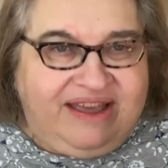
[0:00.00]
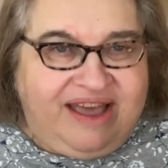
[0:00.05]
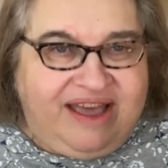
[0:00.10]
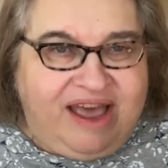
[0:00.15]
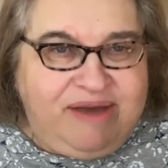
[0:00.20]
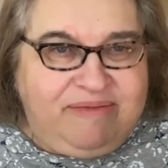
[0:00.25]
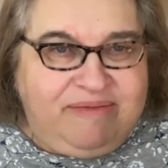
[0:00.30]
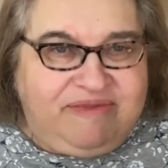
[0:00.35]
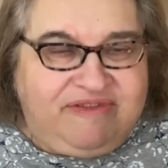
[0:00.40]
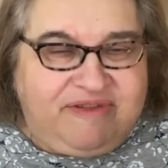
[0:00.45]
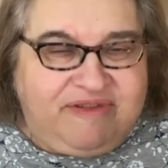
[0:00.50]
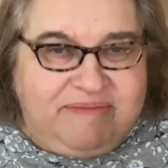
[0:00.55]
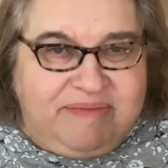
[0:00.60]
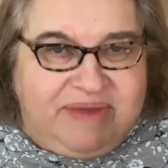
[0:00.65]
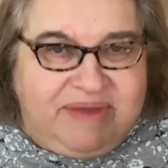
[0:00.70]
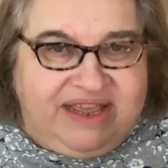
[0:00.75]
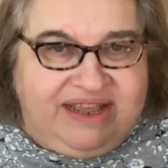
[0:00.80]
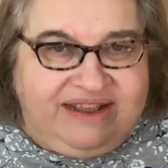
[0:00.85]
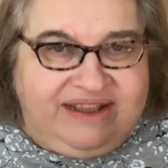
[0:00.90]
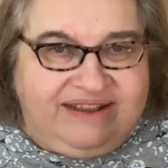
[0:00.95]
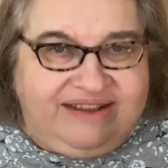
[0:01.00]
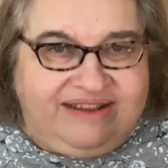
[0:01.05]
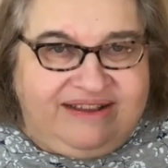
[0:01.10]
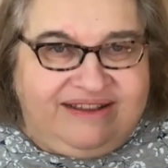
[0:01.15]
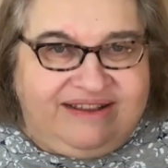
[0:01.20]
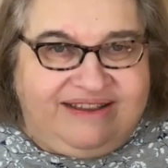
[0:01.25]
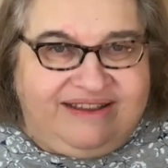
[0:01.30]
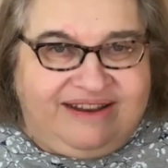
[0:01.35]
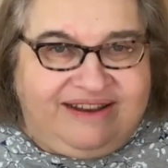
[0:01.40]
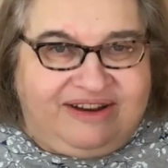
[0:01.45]
And for me,
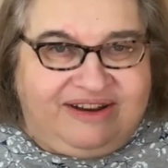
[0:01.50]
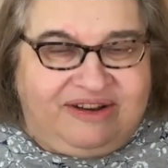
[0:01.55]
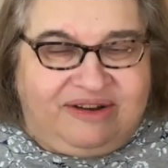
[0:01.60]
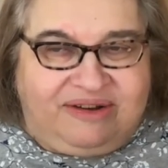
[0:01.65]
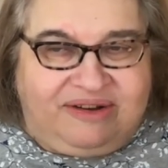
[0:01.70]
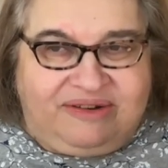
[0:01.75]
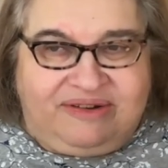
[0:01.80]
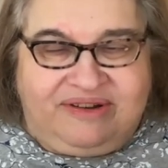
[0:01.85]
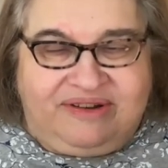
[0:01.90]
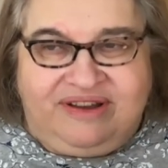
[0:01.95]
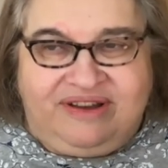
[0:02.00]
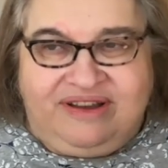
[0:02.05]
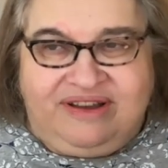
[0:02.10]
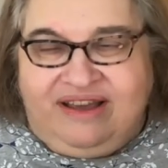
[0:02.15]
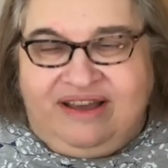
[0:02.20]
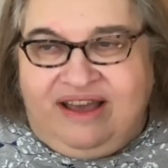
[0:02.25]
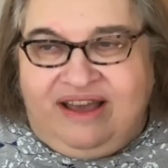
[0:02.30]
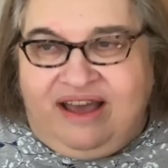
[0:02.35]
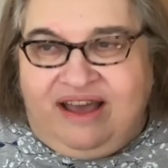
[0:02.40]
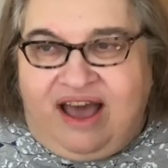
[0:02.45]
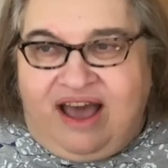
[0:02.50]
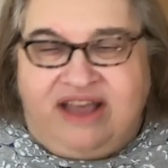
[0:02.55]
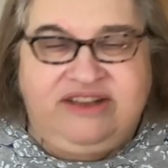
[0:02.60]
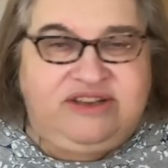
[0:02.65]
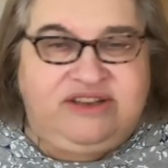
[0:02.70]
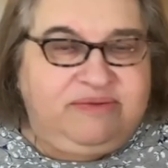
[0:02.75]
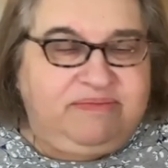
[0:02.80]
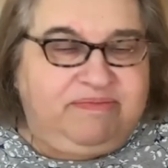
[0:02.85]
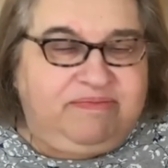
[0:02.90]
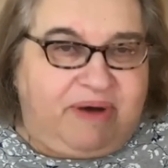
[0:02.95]
you know, I
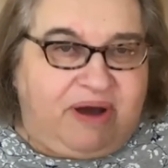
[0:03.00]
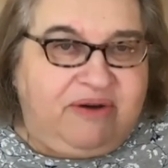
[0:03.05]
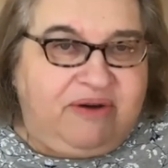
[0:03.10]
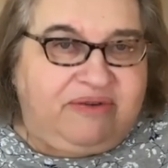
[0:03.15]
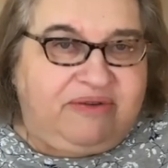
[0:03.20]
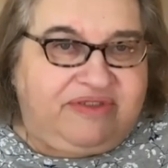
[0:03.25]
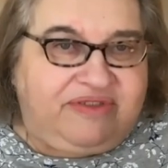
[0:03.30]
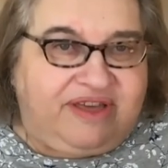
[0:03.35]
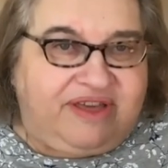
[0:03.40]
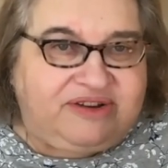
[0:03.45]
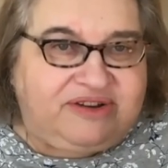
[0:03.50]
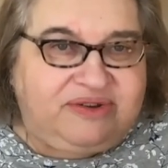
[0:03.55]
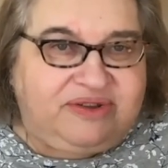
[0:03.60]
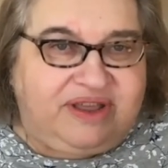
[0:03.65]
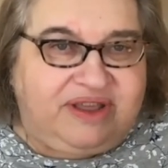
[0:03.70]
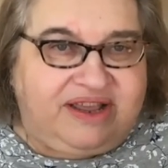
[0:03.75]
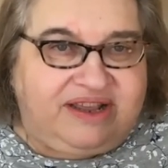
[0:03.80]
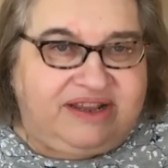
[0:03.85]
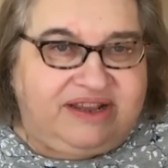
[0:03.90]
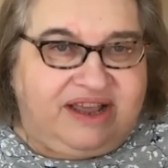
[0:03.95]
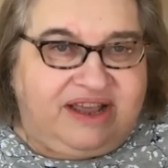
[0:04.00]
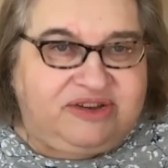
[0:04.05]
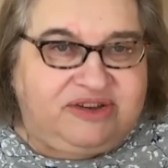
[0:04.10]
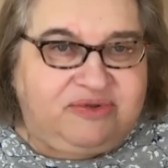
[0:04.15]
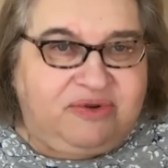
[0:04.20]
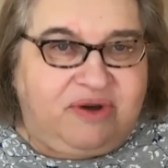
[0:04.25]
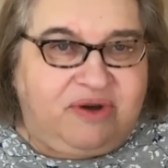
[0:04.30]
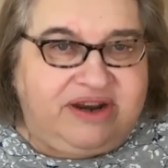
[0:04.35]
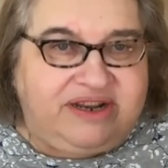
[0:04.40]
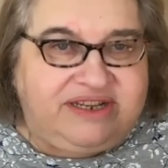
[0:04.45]
do both actually. I, I
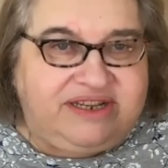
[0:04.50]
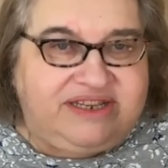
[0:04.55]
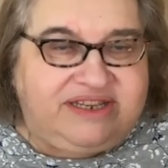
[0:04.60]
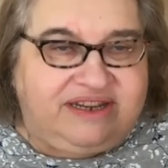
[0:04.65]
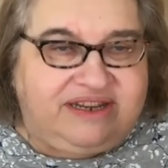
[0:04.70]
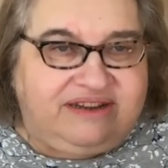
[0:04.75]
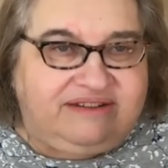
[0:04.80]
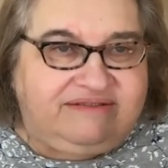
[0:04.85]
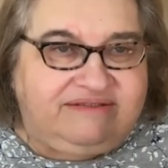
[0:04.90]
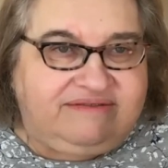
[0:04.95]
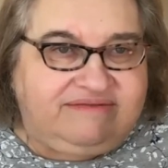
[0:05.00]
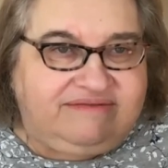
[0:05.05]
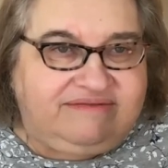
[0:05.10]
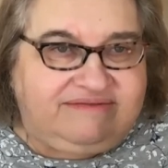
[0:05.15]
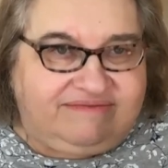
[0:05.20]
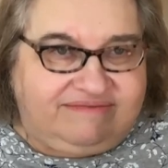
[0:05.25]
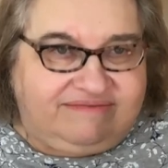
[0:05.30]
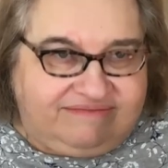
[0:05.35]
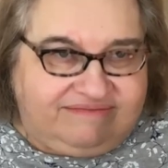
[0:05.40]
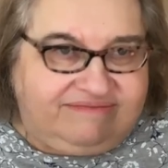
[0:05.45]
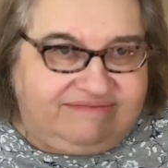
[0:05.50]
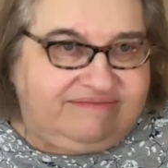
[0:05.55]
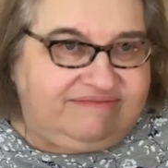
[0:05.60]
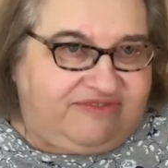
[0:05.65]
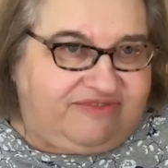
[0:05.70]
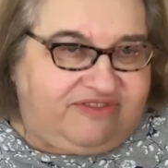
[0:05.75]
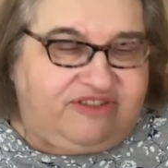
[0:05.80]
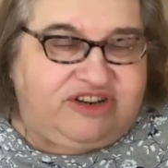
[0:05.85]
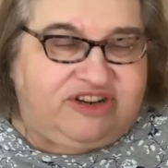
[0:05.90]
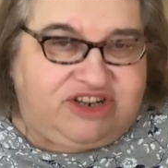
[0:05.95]
try to sit
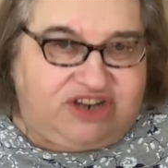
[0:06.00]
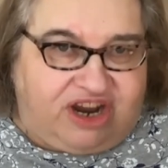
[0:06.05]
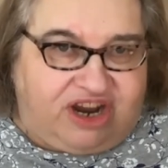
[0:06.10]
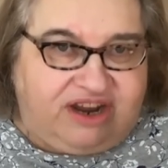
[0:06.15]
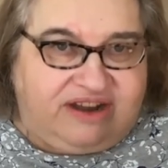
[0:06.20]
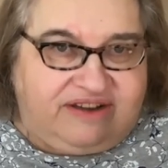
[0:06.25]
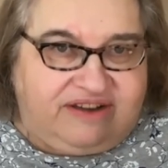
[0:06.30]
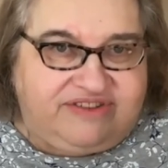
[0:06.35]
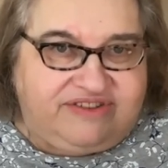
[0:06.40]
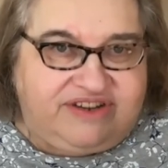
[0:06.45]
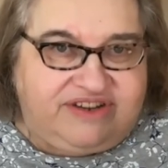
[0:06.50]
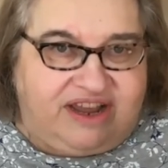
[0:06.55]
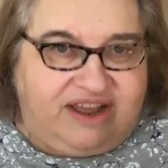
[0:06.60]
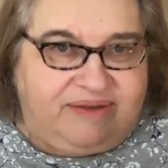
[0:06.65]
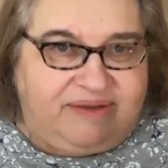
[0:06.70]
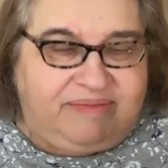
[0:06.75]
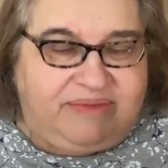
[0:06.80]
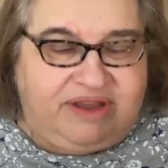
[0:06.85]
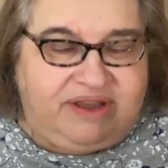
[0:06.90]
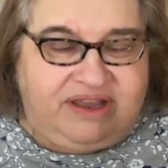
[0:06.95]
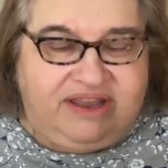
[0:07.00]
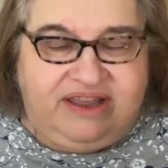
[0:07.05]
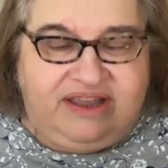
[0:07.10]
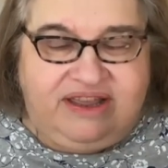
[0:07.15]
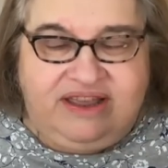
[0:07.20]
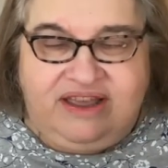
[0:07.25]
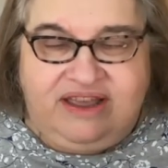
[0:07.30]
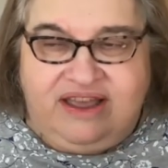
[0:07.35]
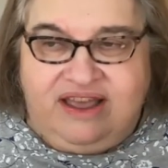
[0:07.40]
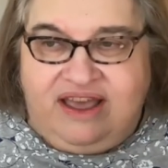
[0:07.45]
for a chunk of time.
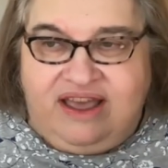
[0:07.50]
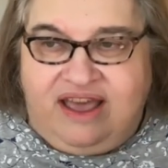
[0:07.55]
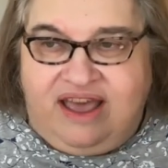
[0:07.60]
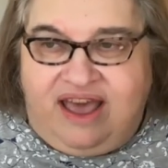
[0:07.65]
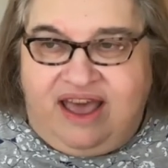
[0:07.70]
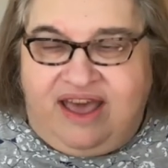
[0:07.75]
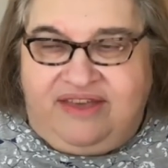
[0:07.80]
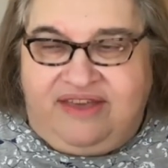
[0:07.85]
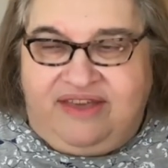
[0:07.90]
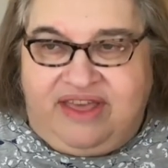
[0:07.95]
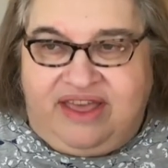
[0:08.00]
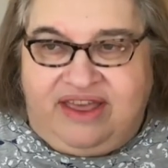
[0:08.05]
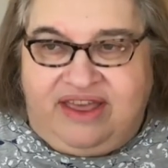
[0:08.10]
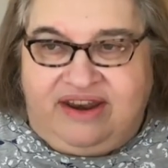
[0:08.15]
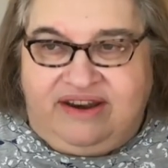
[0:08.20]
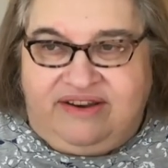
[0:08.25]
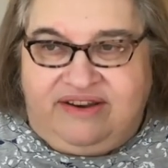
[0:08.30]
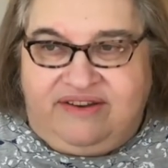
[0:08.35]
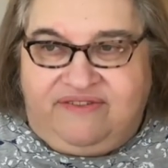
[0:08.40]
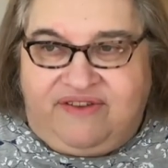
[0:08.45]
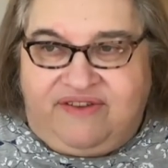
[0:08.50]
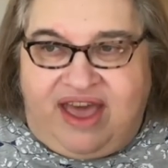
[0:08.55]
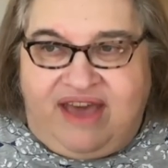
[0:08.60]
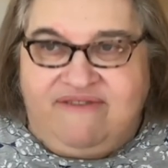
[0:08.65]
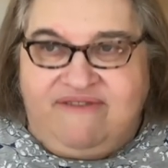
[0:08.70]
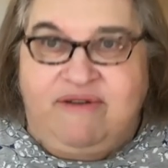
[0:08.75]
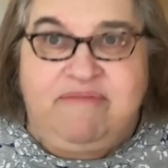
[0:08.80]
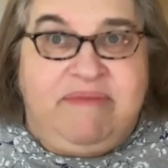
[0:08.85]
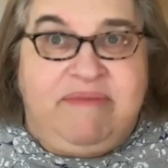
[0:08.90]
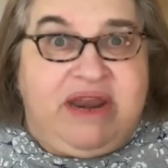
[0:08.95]
And then if I
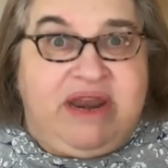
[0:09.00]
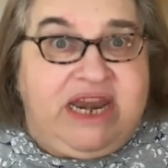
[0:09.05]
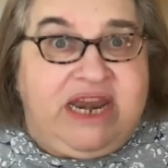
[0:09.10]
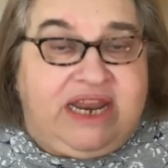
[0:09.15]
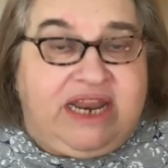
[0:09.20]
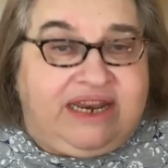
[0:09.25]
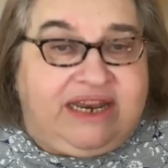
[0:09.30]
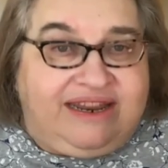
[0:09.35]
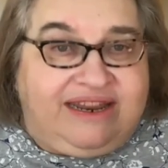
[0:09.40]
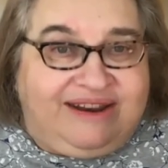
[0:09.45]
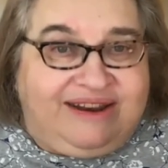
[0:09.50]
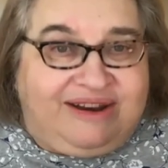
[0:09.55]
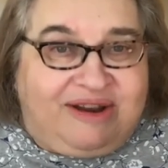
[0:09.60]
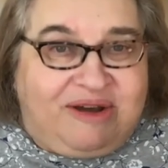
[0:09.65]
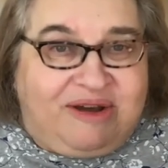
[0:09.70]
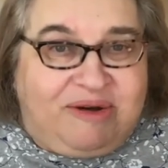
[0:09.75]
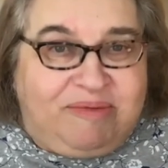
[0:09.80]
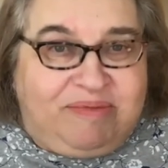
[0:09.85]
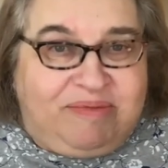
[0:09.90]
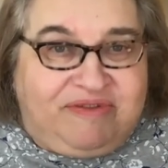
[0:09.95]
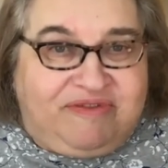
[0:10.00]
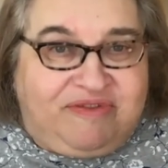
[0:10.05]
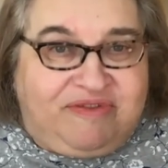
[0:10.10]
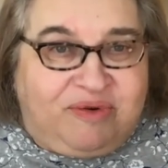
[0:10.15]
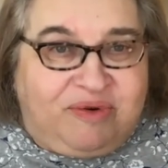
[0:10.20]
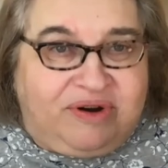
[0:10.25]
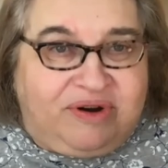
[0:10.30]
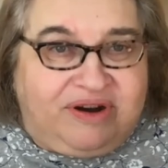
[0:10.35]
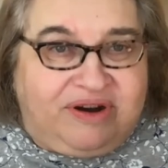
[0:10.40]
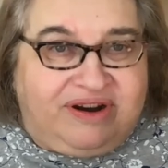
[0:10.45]
have a minute, you know,
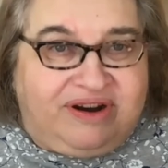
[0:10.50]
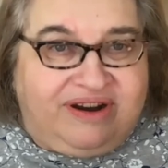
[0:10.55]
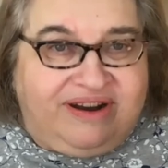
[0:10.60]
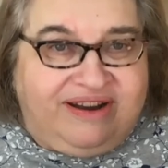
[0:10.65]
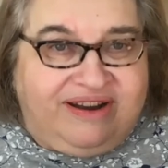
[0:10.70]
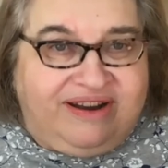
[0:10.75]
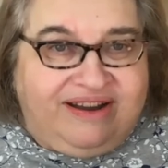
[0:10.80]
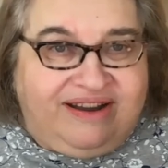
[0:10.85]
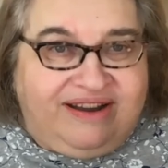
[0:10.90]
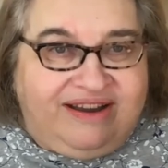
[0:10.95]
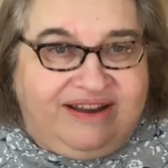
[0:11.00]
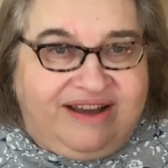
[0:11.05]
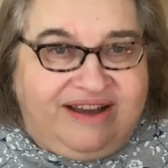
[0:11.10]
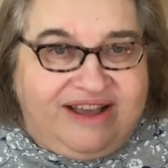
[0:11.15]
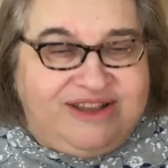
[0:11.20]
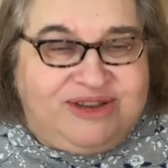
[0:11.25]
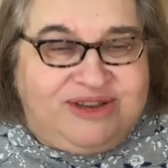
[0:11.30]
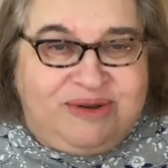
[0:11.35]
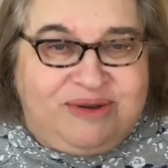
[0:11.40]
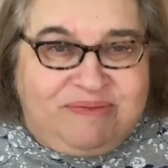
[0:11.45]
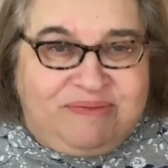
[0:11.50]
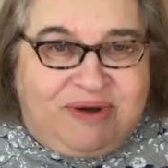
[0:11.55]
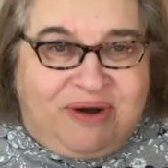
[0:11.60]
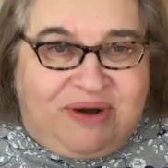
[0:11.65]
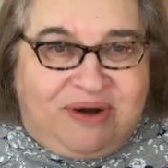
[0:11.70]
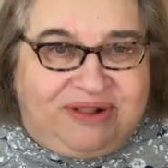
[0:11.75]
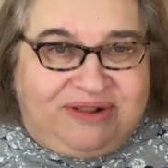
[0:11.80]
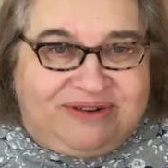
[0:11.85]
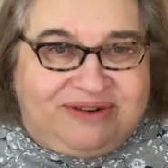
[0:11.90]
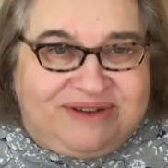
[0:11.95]
before a Zoom
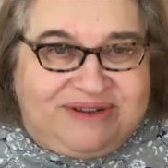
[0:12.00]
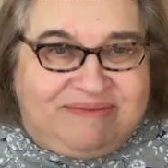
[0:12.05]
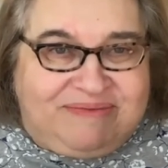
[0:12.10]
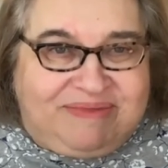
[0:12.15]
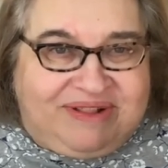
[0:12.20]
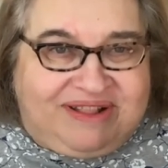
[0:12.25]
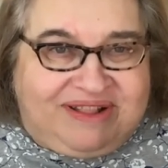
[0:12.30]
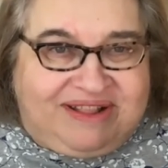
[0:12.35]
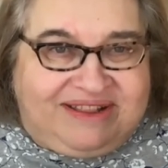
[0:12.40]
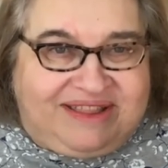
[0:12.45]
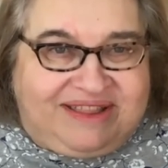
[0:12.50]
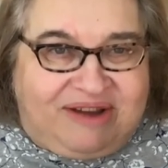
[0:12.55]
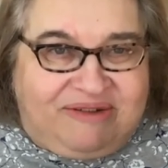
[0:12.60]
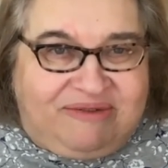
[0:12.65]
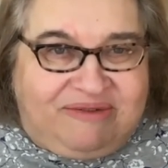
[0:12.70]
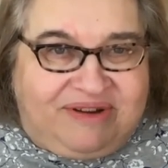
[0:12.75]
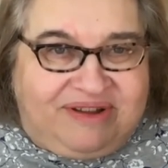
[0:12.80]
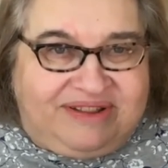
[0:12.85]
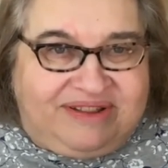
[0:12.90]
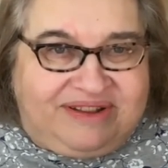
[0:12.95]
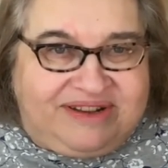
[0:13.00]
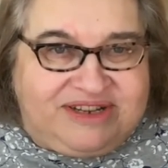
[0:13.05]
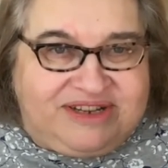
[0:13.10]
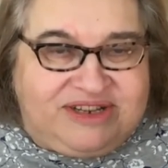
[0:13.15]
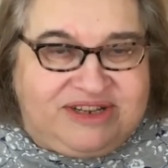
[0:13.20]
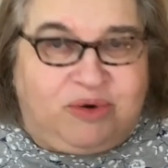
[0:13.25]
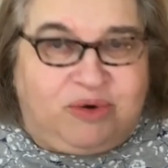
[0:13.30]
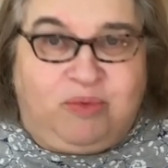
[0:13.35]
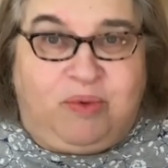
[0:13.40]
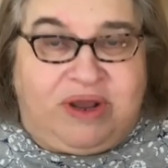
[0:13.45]
call or something like that, rather than just
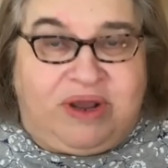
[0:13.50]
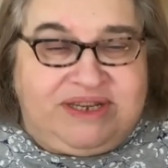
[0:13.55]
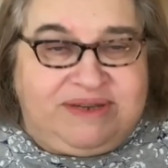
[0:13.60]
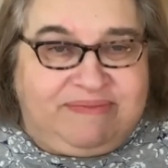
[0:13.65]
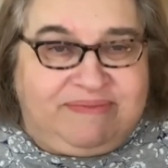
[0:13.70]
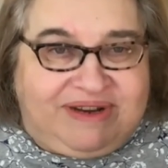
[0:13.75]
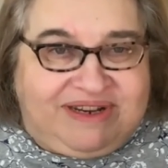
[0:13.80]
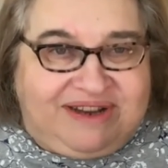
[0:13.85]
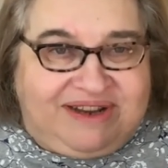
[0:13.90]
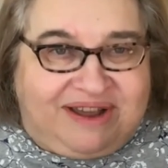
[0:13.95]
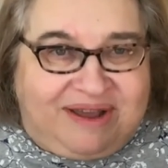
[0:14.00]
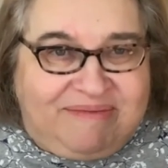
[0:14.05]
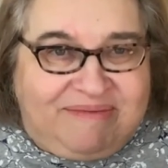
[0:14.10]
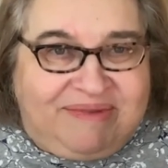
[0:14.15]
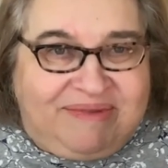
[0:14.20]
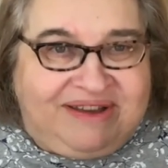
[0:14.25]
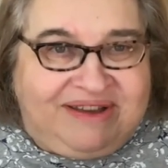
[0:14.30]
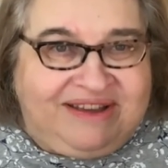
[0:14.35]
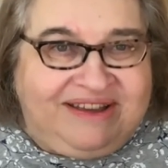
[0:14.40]
sort of waste my time,